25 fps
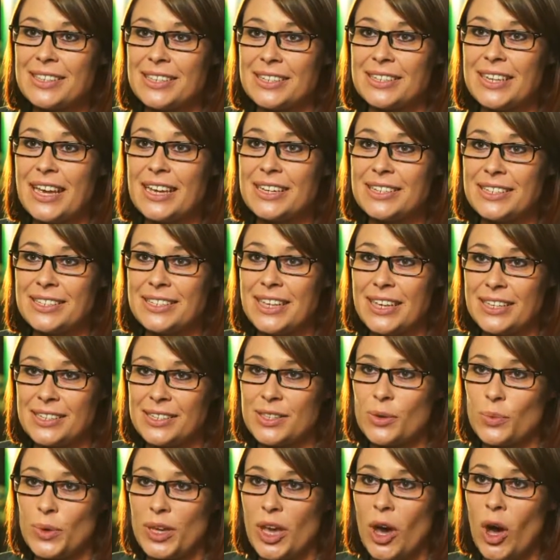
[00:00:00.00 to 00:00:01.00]
The data sets
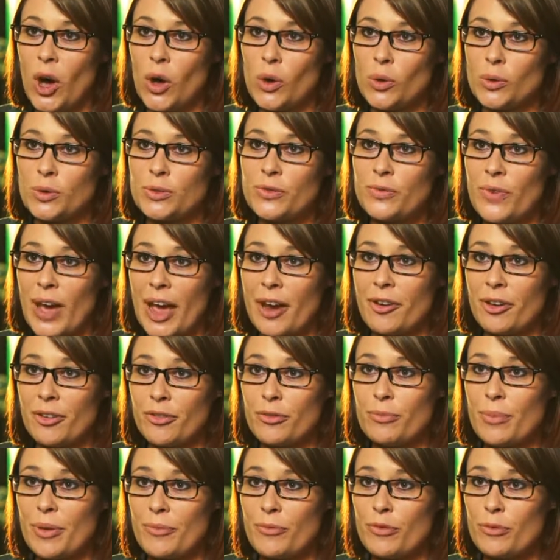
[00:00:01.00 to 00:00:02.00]
that we hold vary
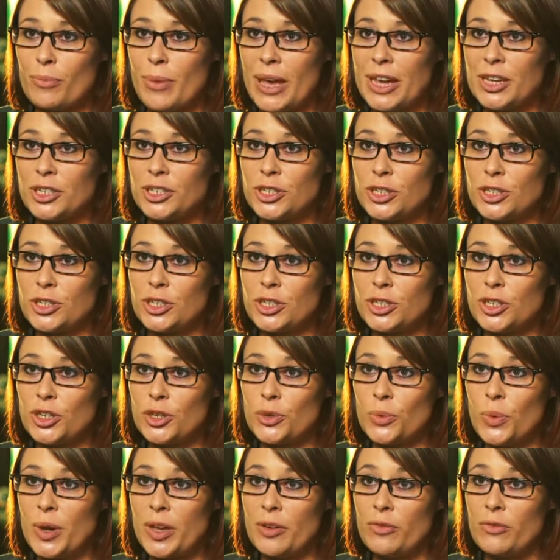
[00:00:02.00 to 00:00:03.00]
from information to
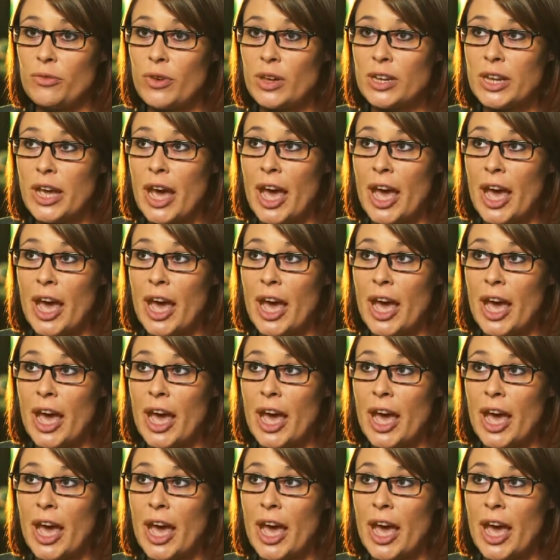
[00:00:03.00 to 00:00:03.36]
do with